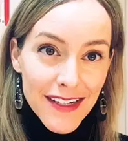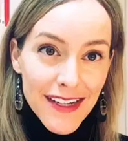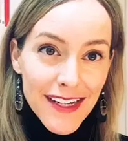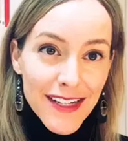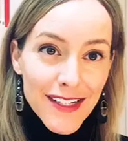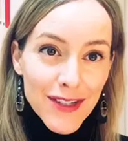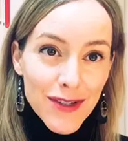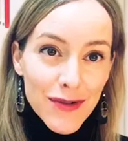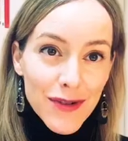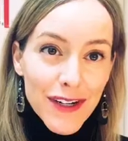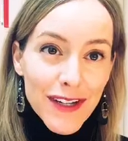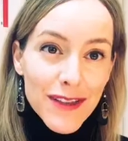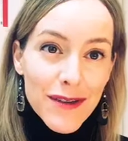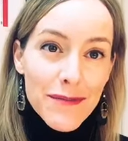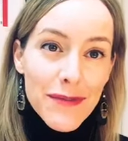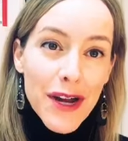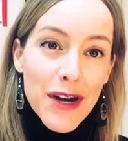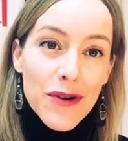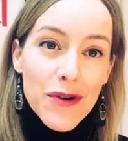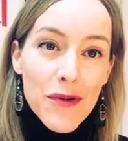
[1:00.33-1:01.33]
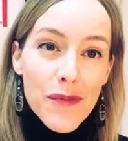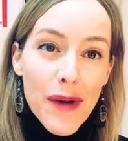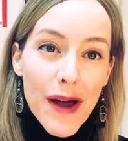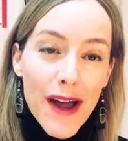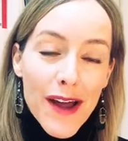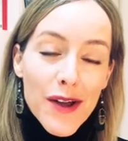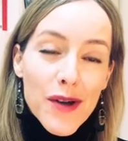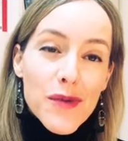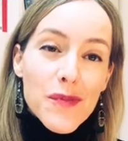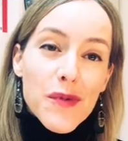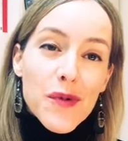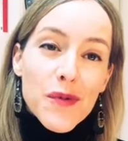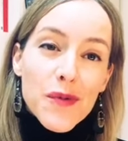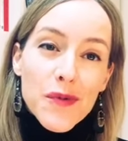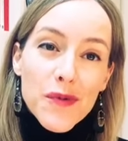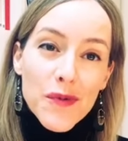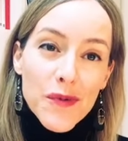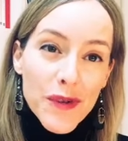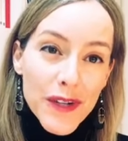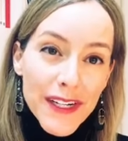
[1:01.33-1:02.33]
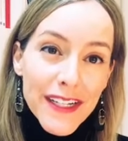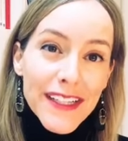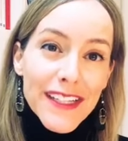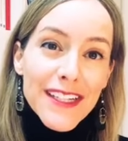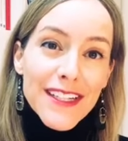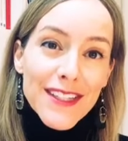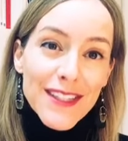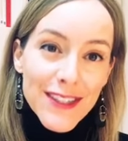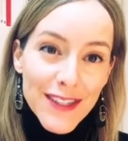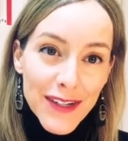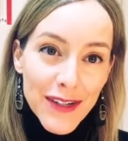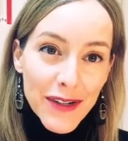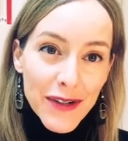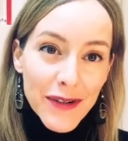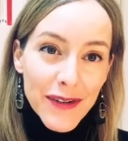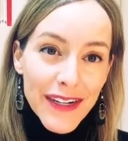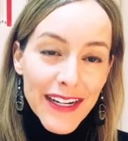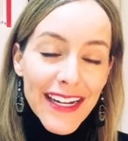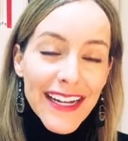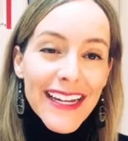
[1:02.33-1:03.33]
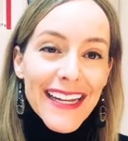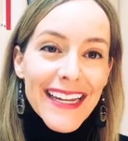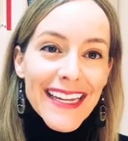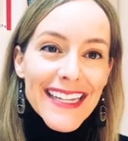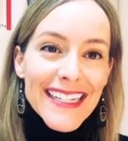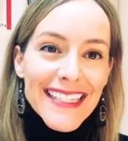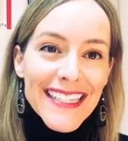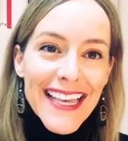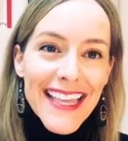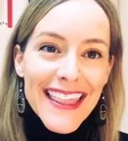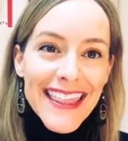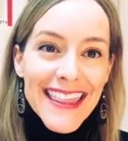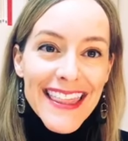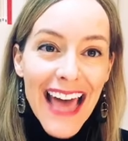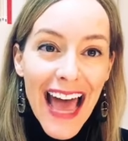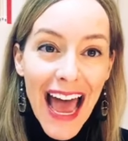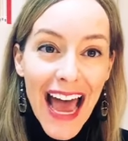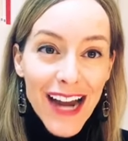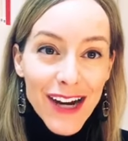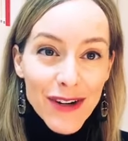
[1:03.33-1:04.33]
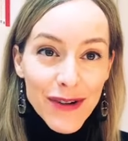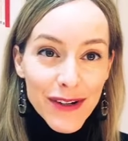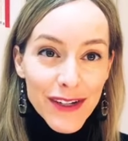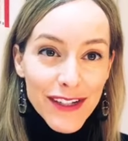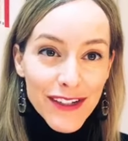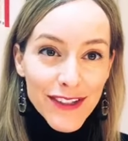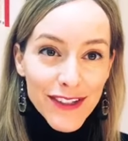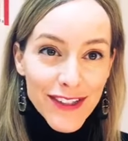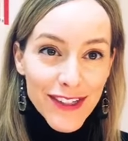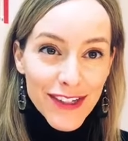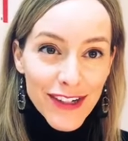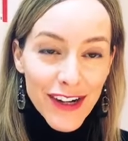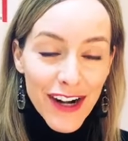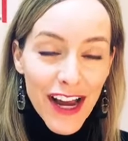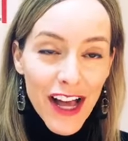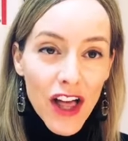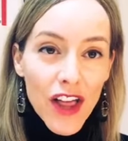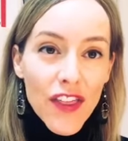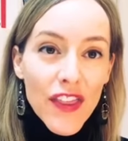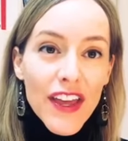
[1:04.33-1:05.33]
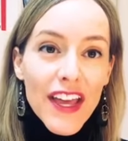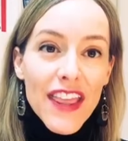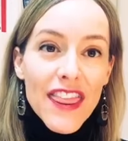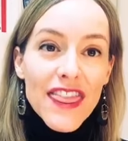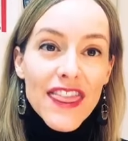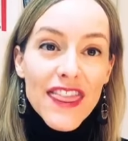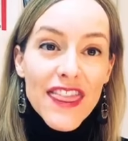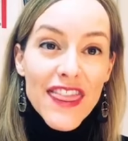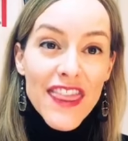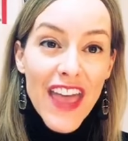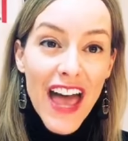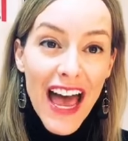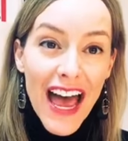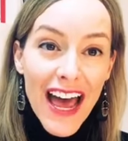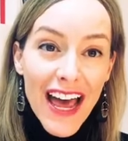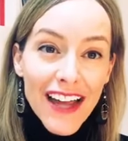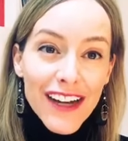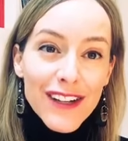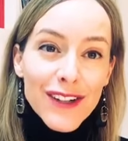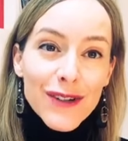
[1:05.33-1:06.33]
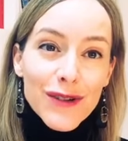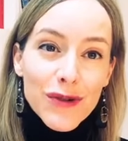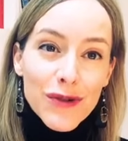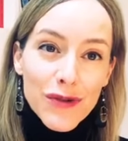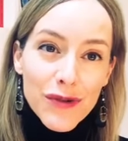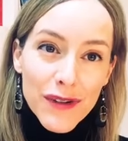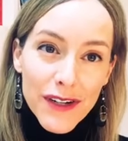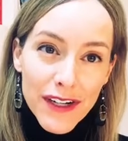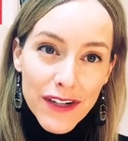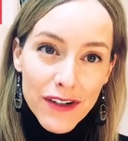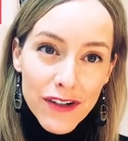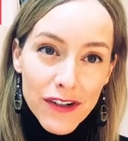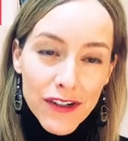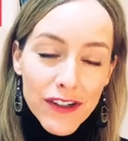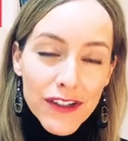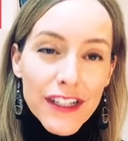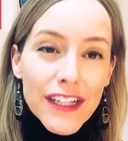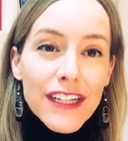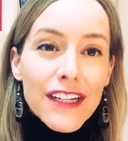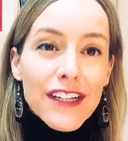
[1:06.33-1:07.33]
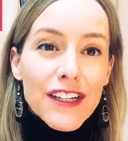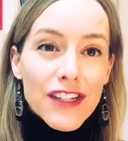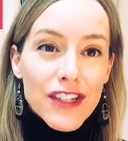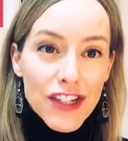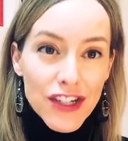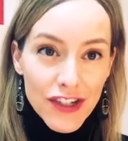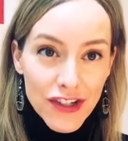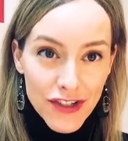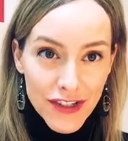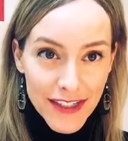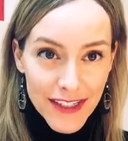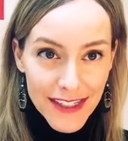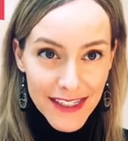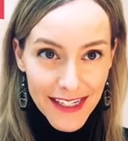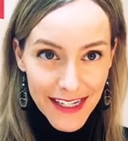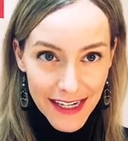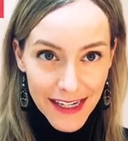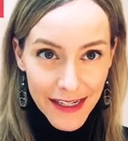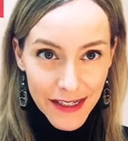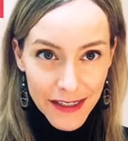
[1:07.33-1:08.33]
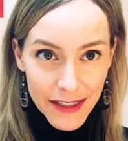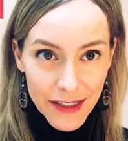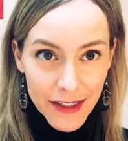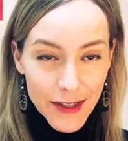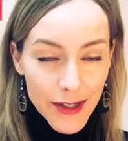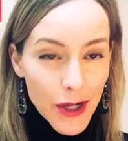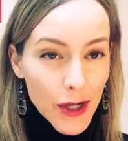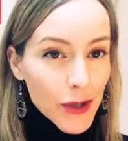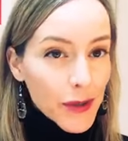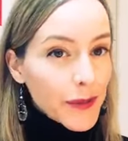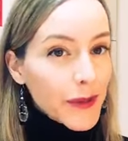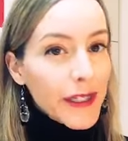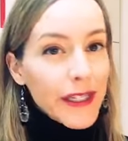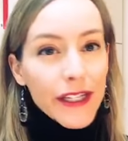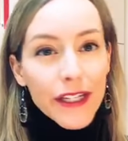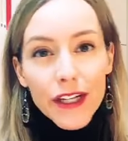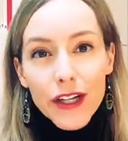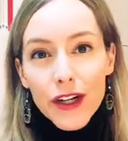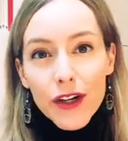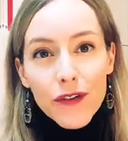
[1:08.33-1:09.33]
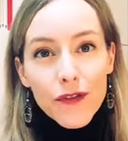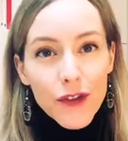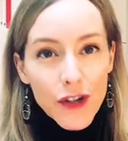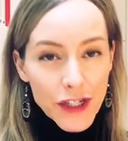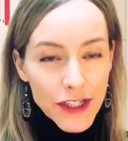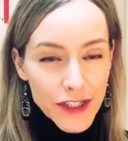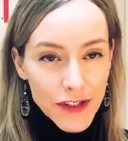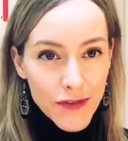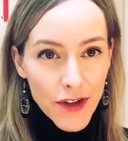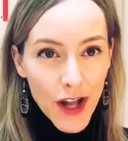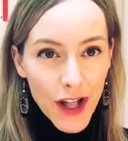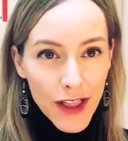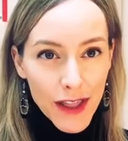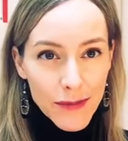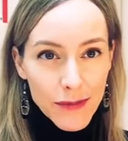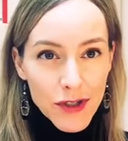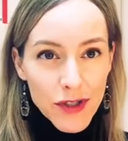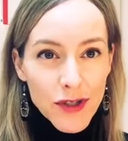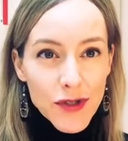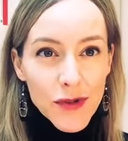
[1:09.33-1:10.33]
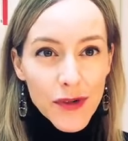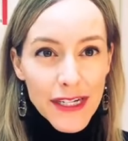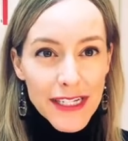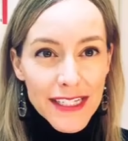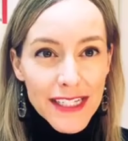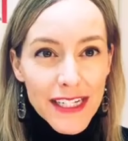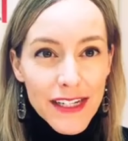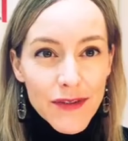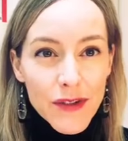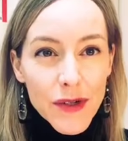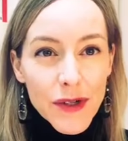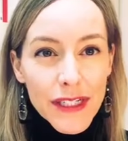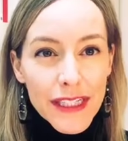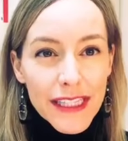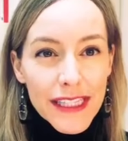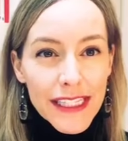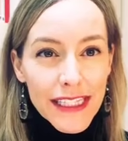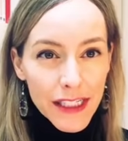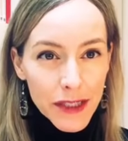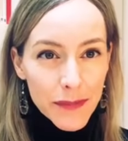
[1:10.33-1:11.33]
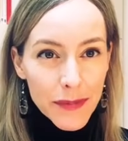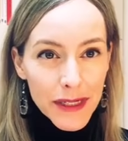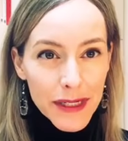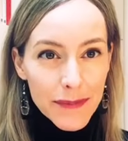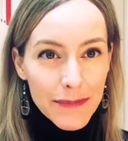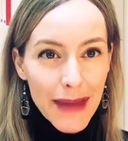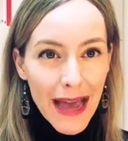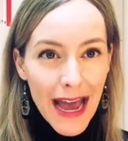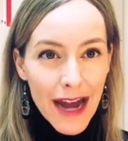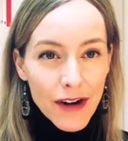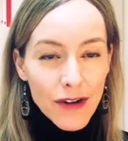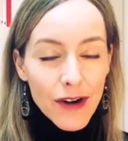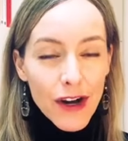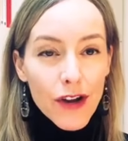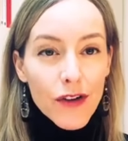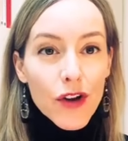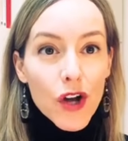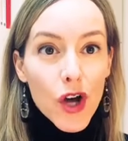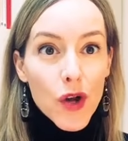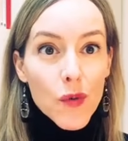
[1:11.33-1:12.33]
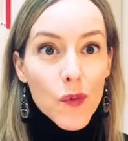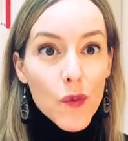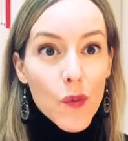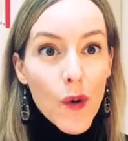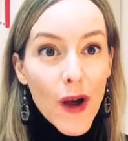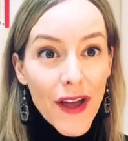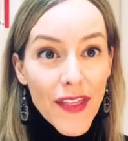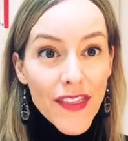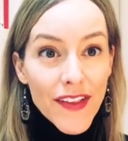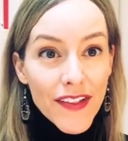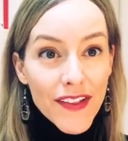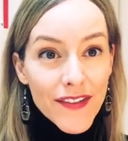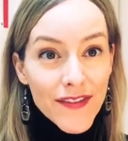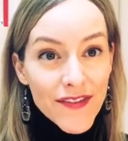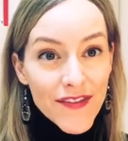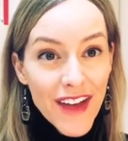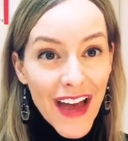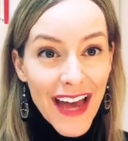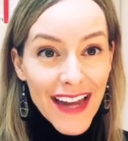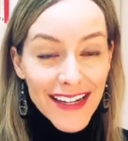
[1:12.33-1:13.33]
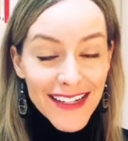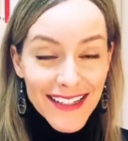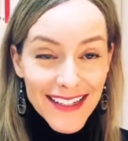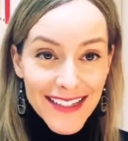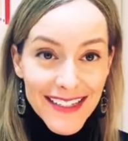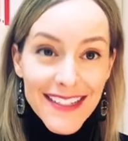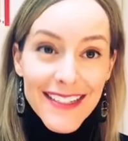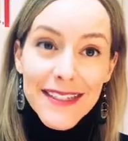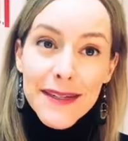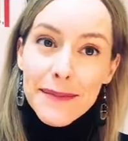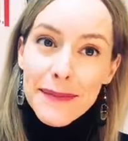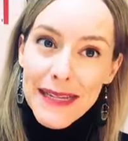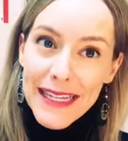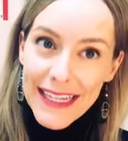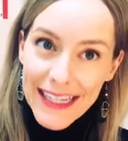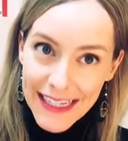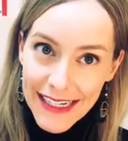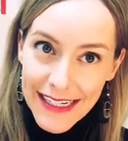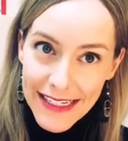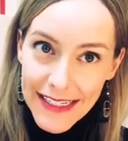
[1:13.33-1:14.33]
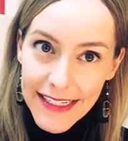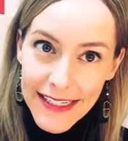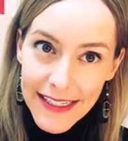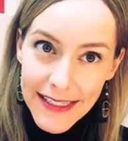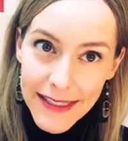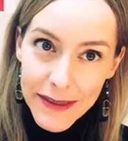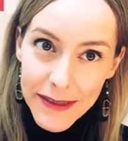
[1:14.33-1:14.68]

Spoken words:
as treating the microbiome really soon. It's that critical to your health and that critical to your skin. So first of all, I'm just going to give you a little bit of background on what the lymphatic system is.